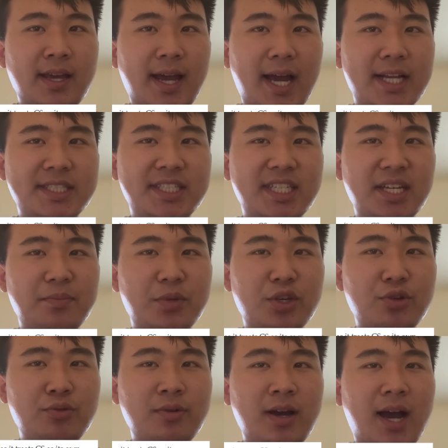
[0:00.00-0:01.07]
At
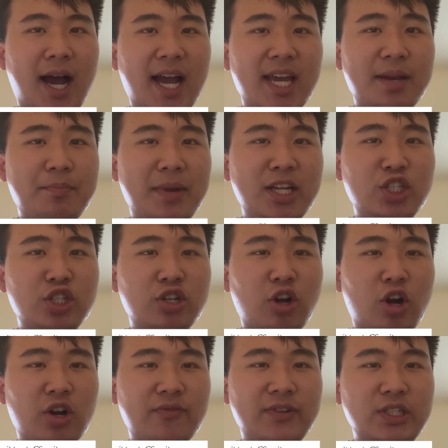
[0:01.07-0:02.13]
CMU, I can major in
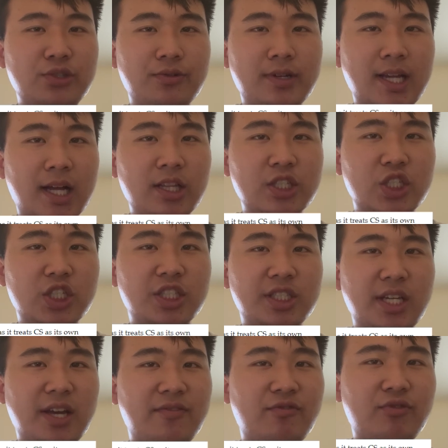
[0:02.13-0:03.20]
artificial intelligence
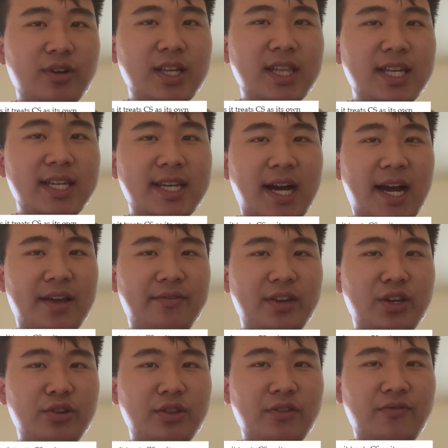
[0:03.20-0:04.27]
and freely dive
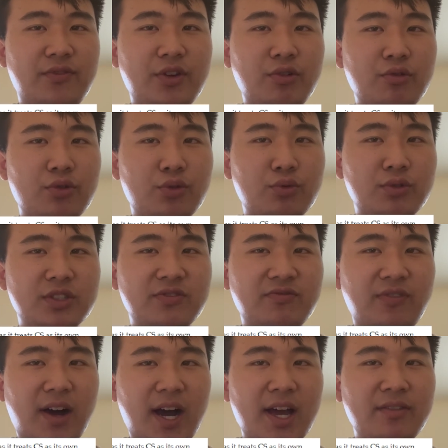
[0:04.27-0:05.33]
into the field through its
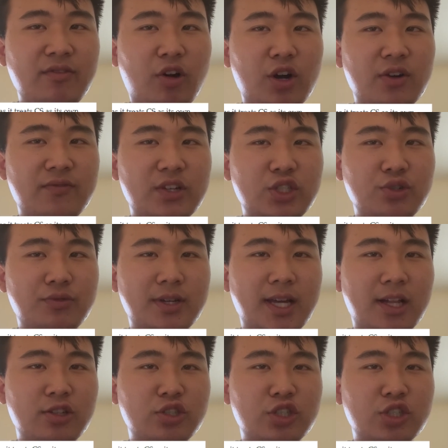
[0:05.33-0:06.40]
5 artificial
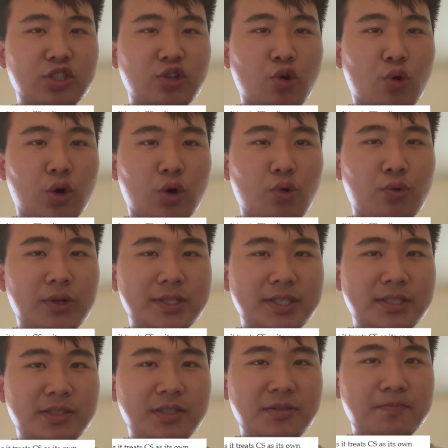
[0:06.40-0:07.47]
intelligence core
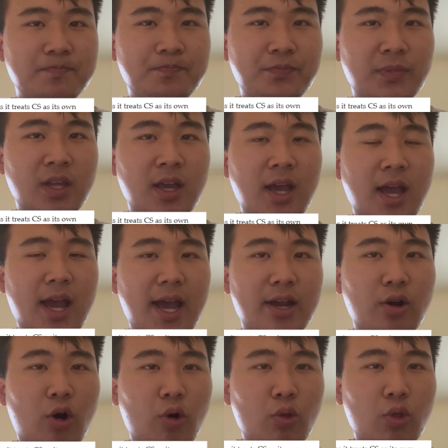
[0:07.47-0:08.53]
courses.
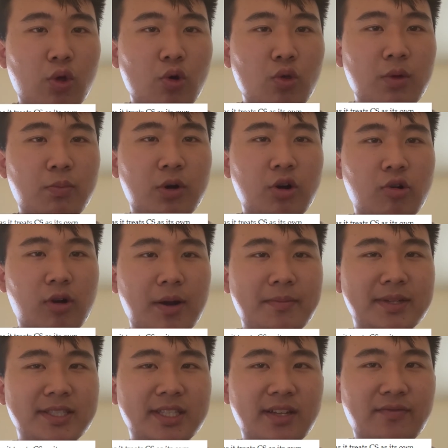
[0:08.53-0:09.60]
And although the program
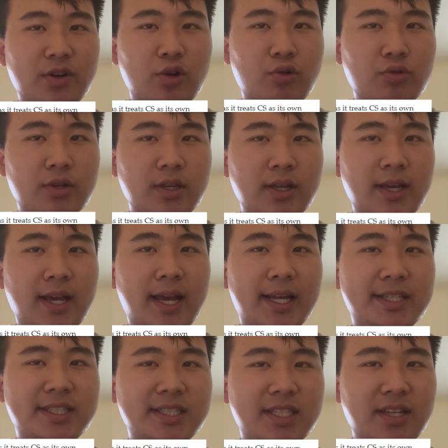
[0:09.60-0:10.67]
is difficult,
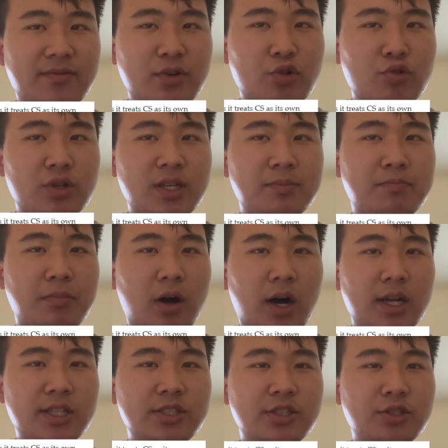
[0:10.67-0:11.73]
its difficulty
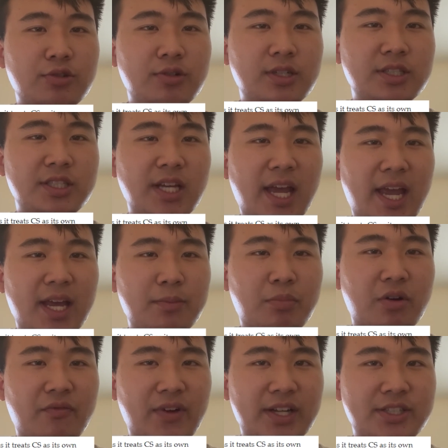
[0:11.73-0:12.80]
bonds students and
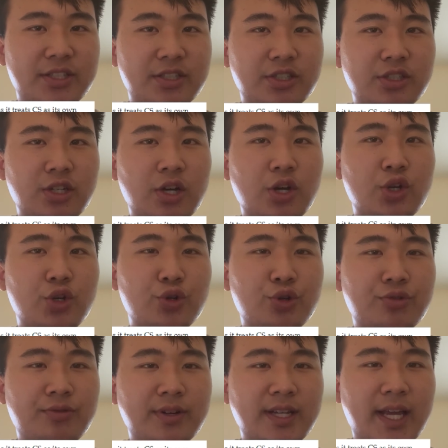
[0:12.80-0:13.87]
professors to
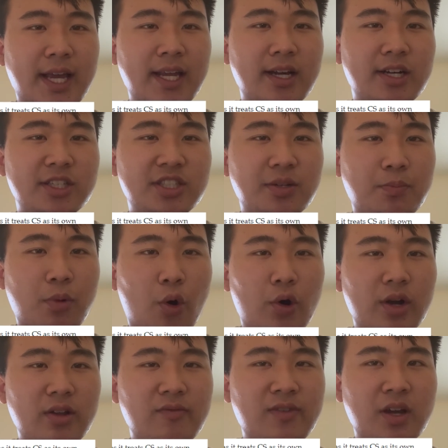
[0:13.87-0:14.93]
create a
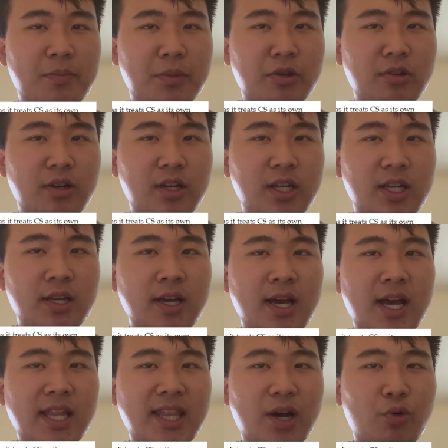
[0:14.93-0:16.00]
supportive community
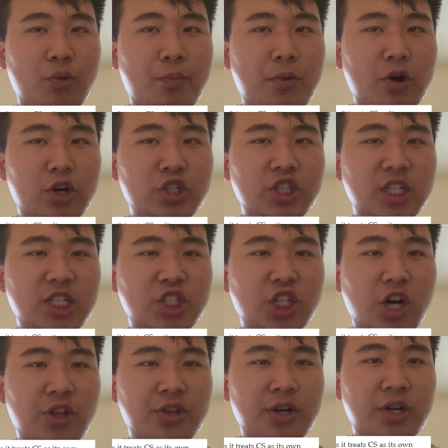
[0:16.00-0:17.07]
that will push each
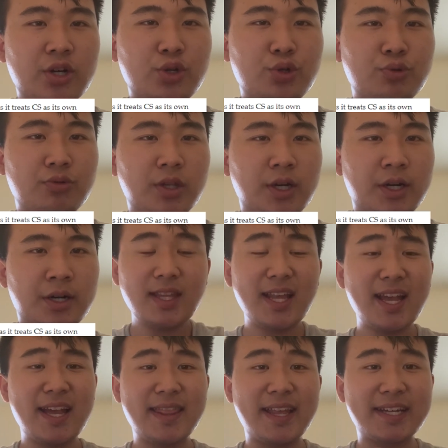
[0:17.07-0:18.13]
other to learn.
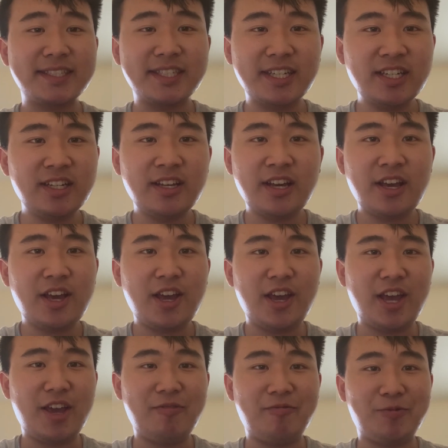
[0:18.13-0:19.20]
And that's it.
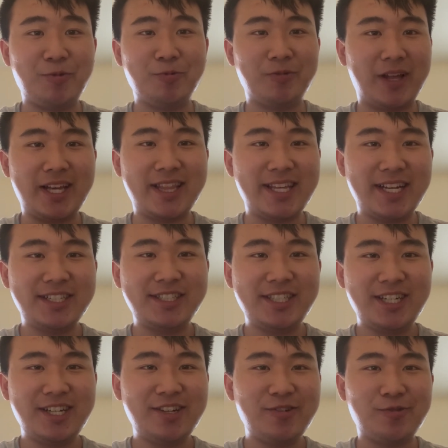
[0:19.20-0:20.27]
If you like the
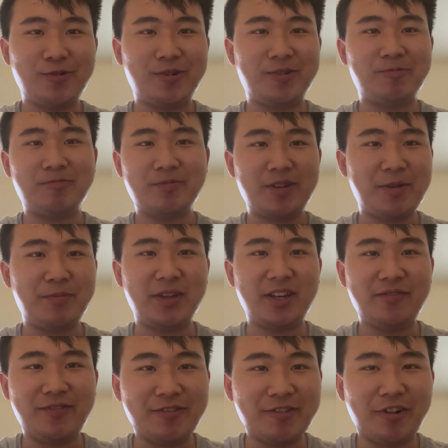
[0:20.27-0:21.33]
essay, or
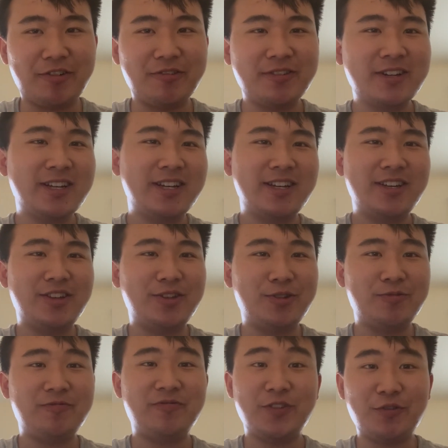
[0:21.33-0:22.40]
if you don't,
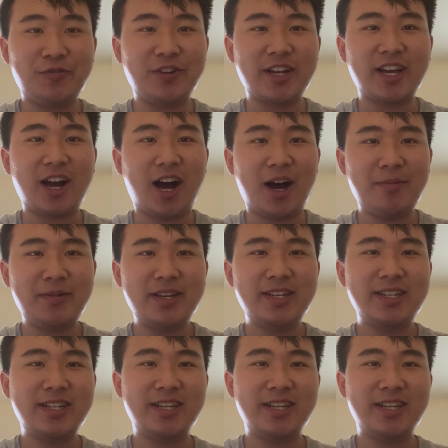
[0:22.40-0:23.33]
feel free to comment